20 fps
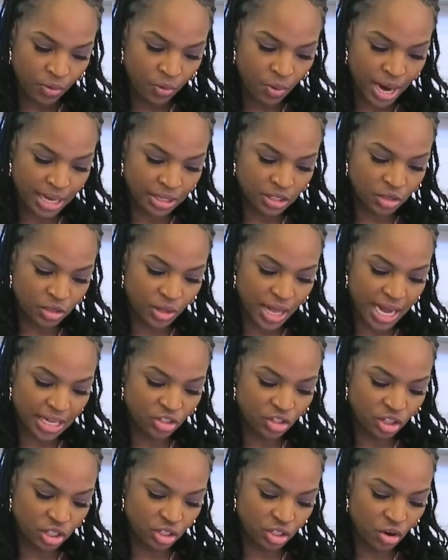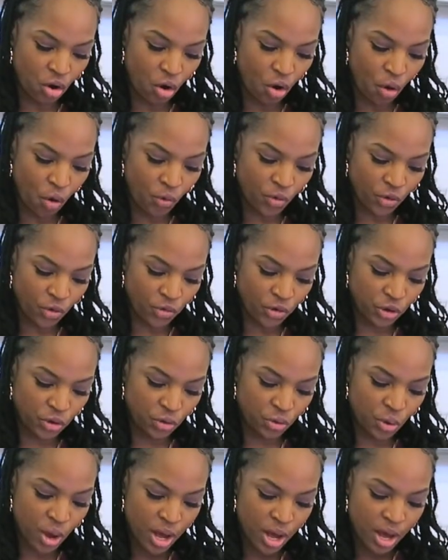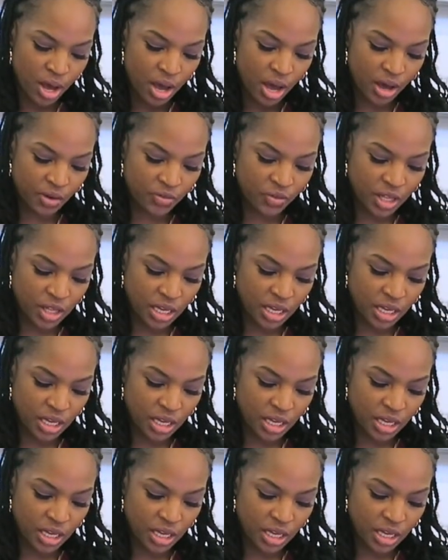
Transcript: right, so that's just an overview of